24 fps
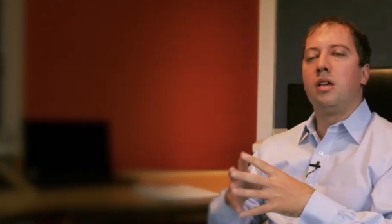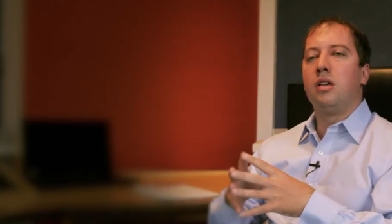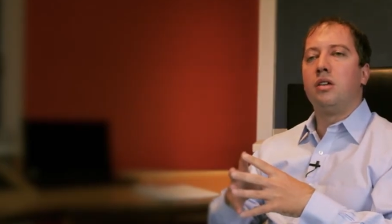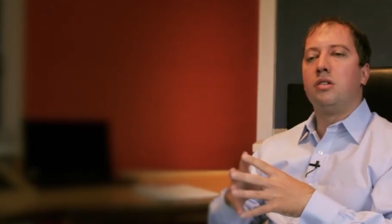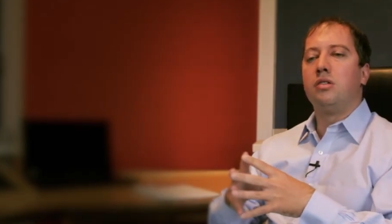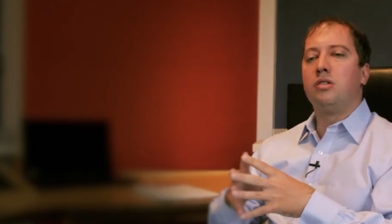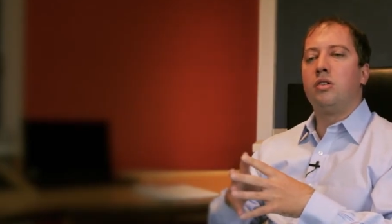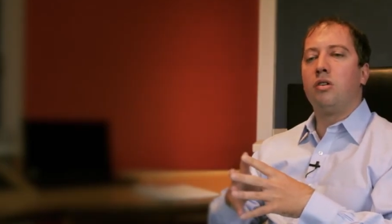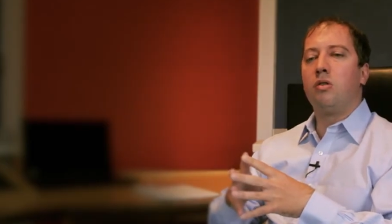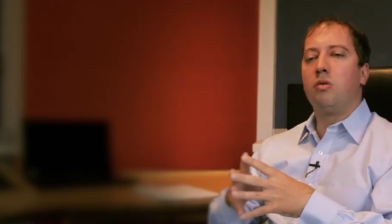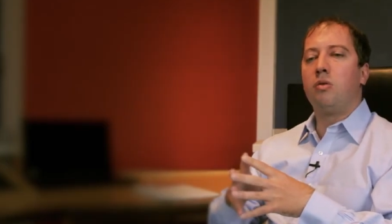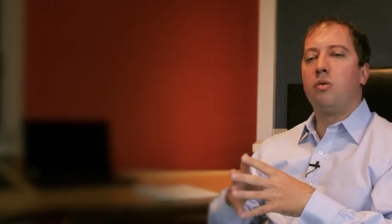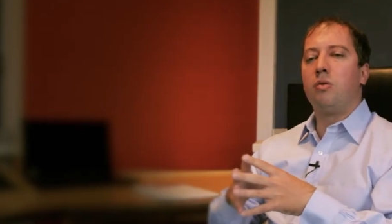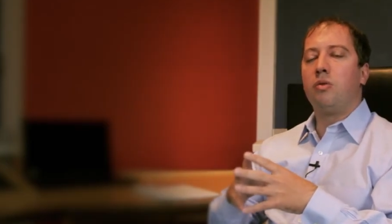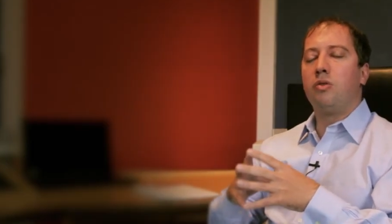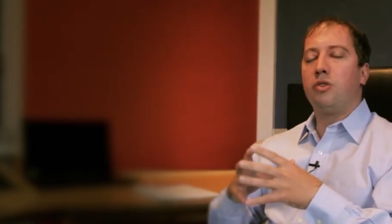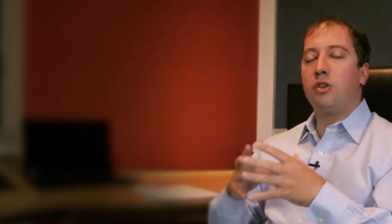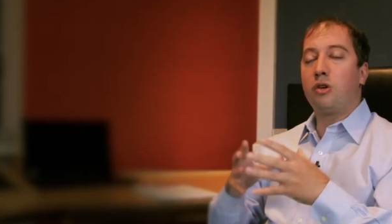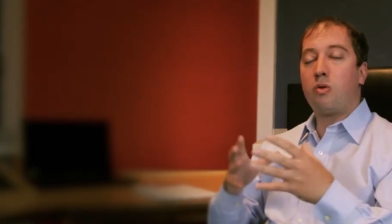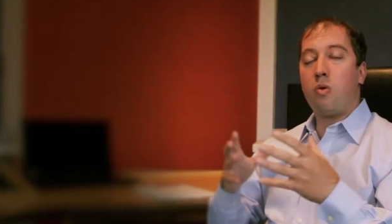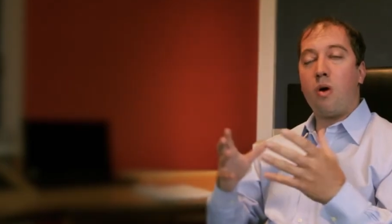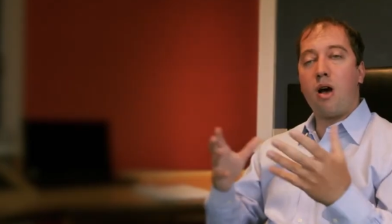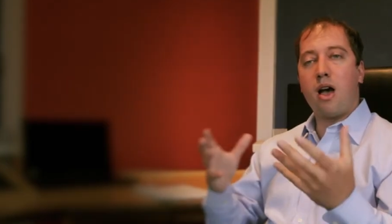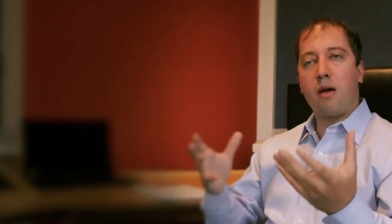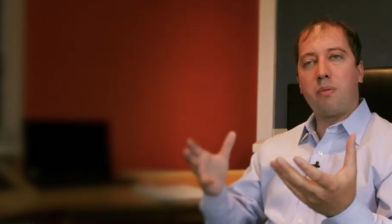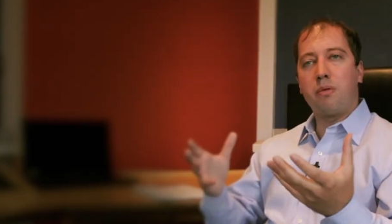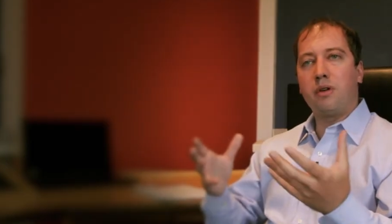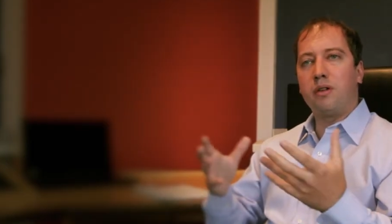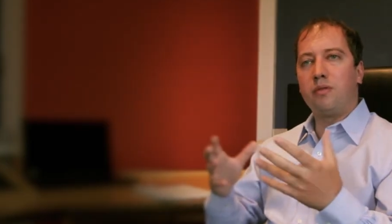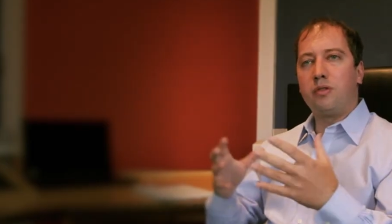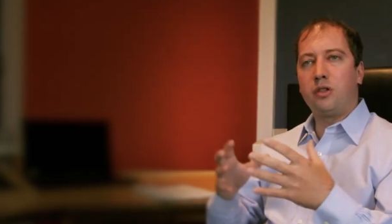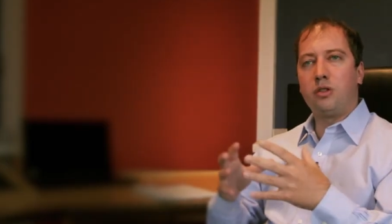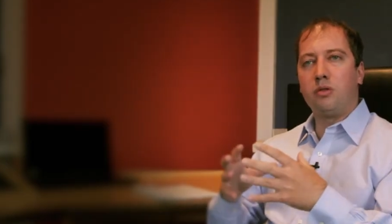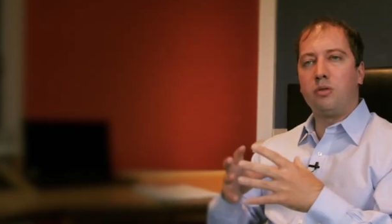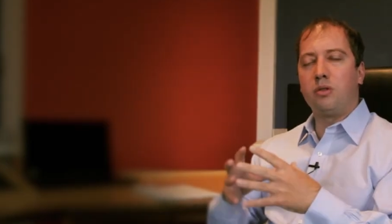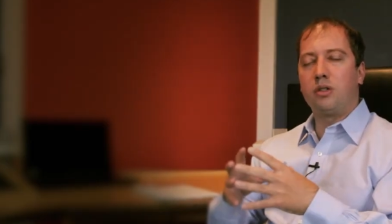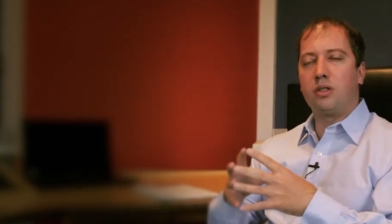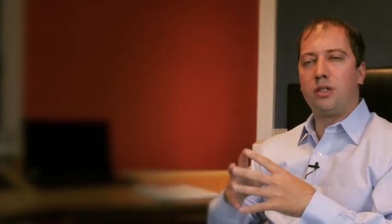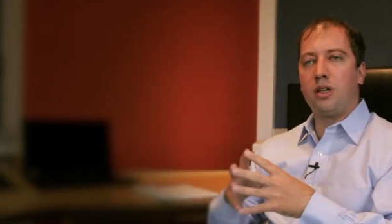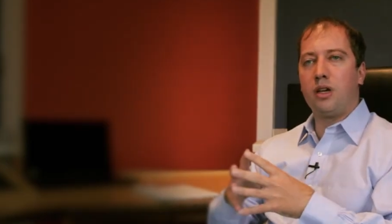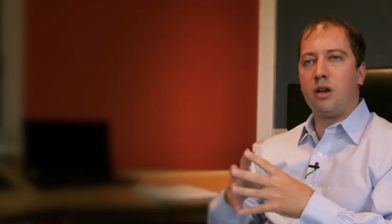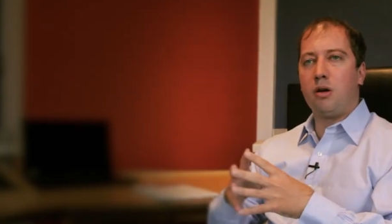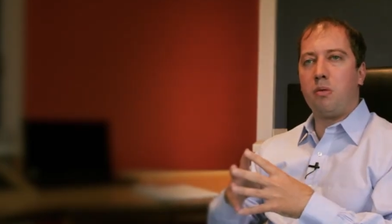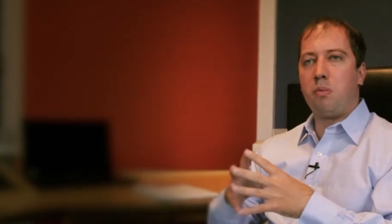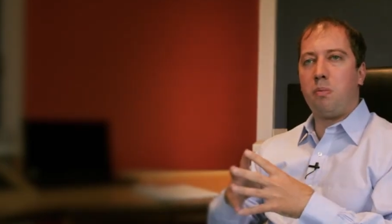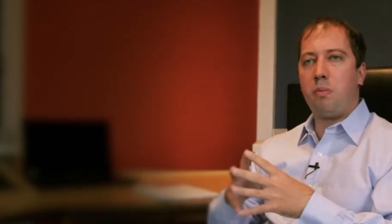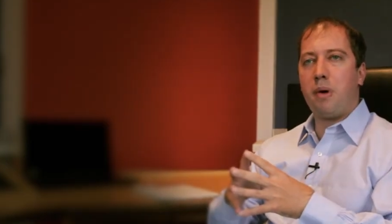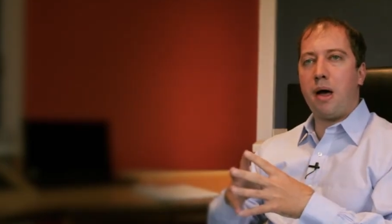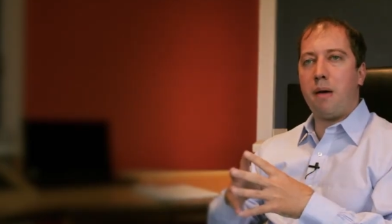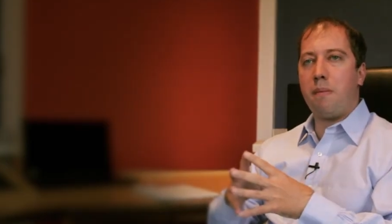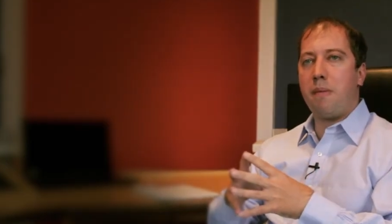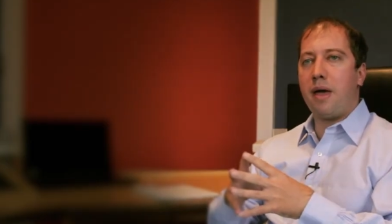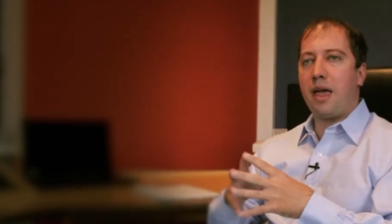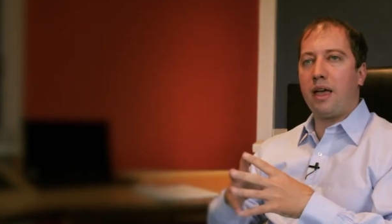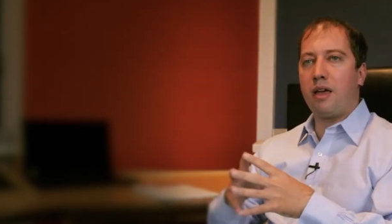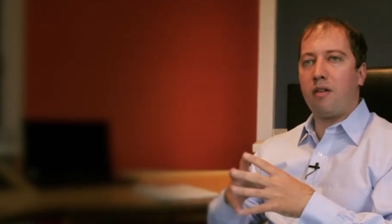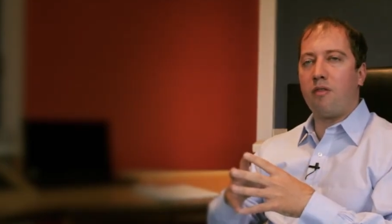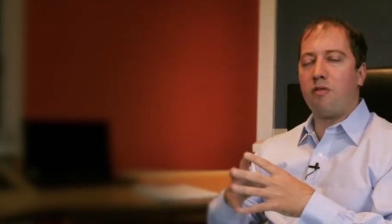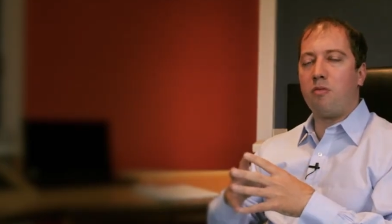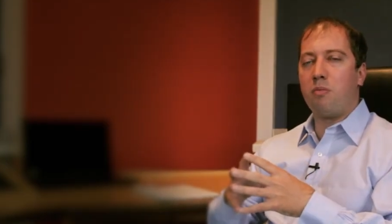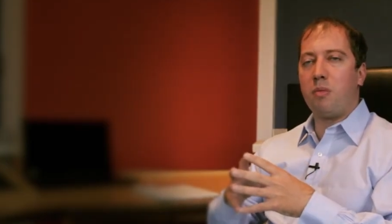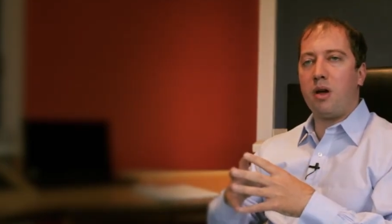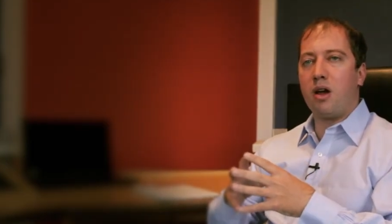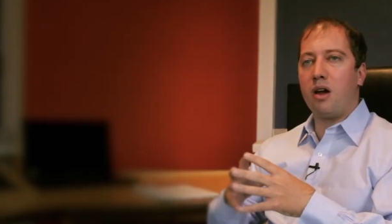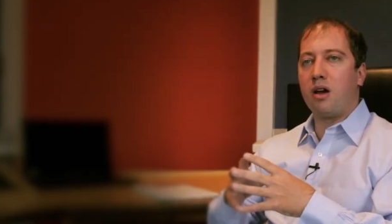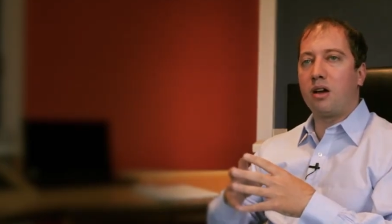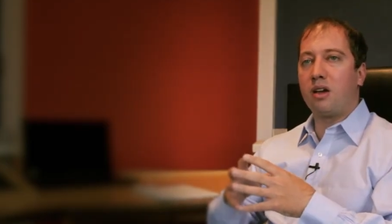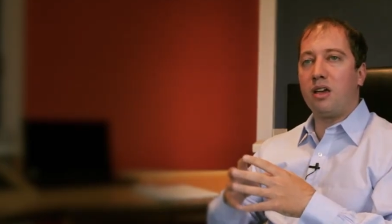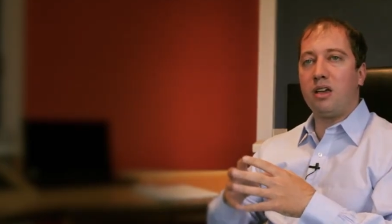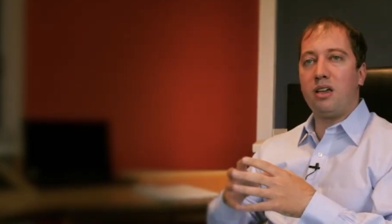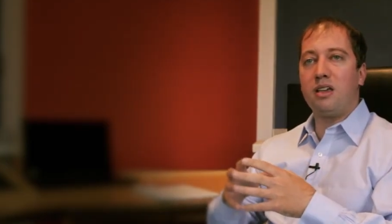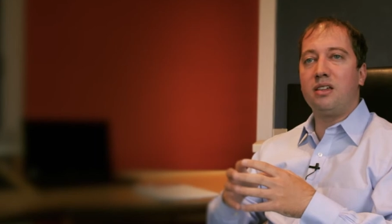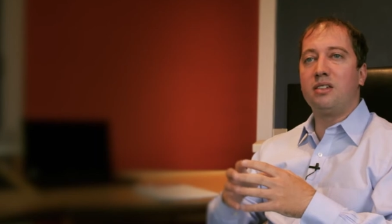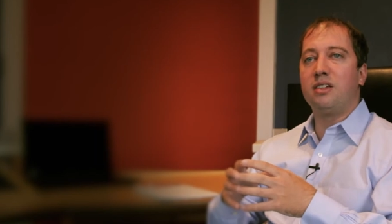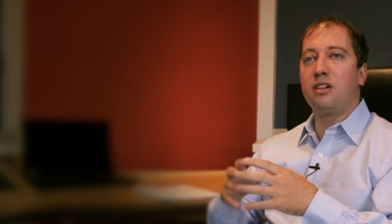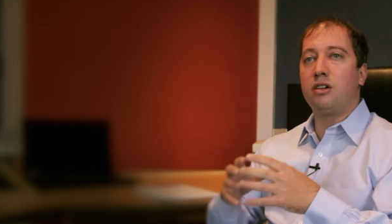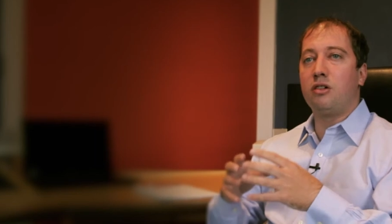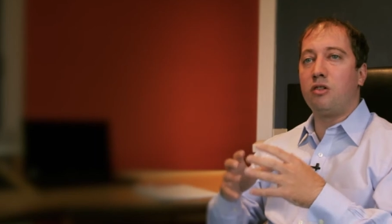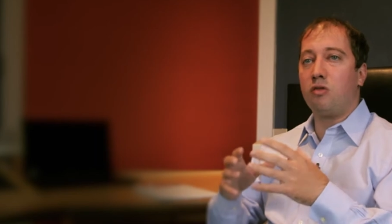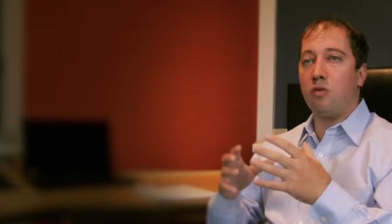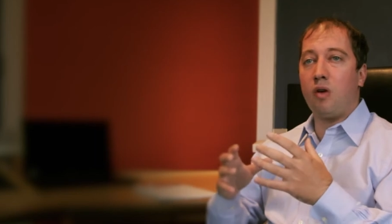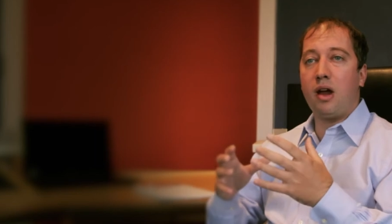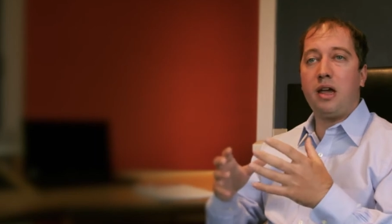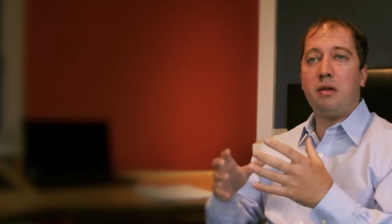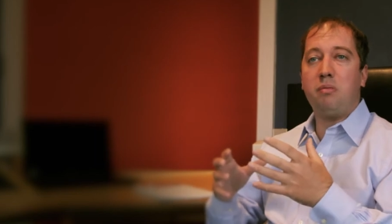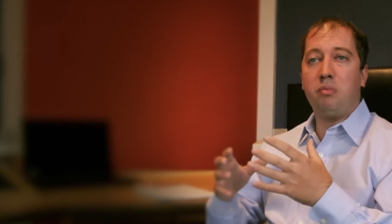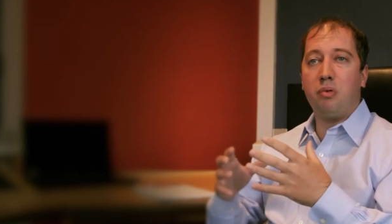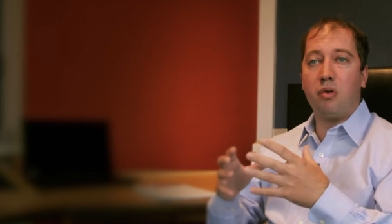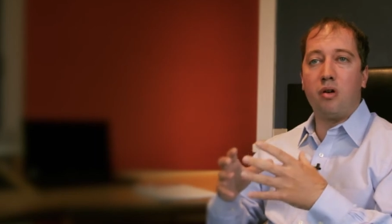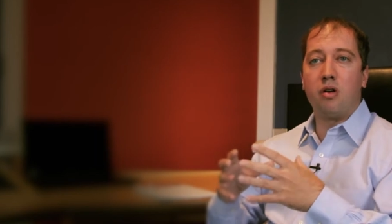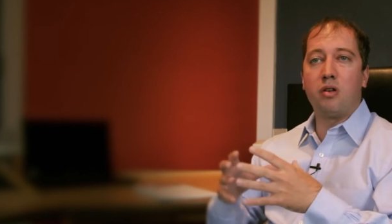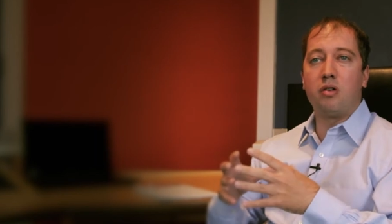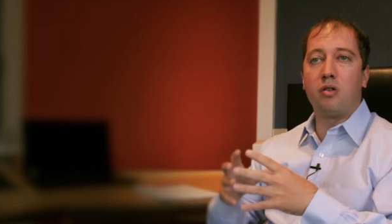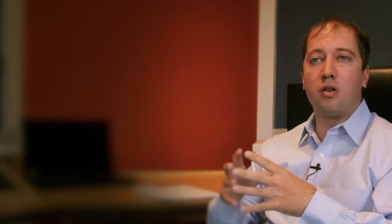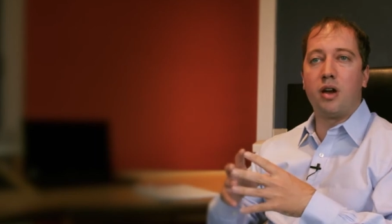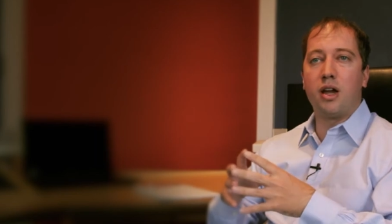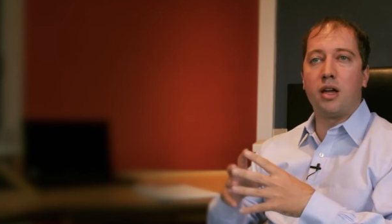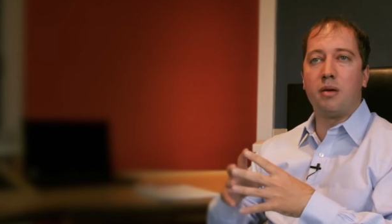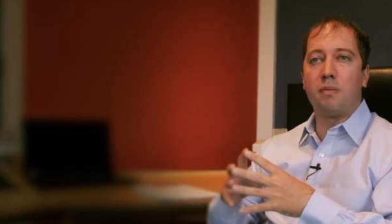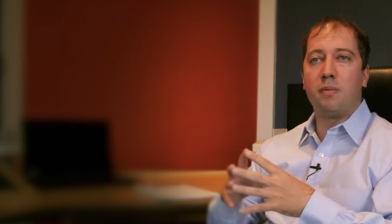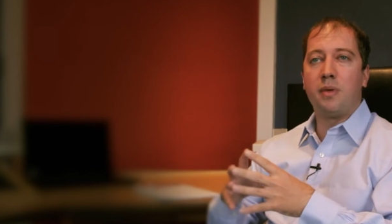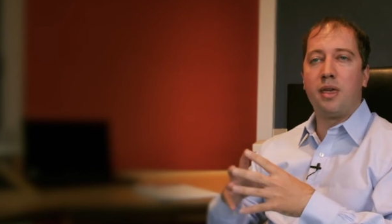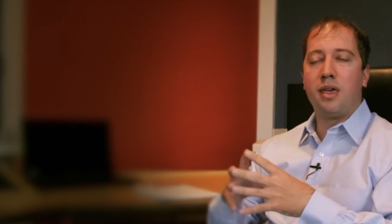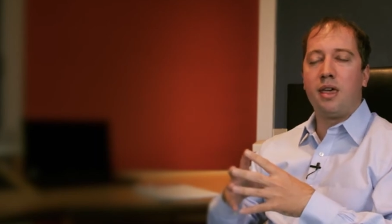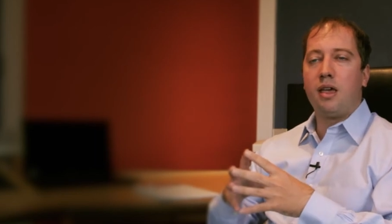So the cooperative short sale by Bank of America is a great program.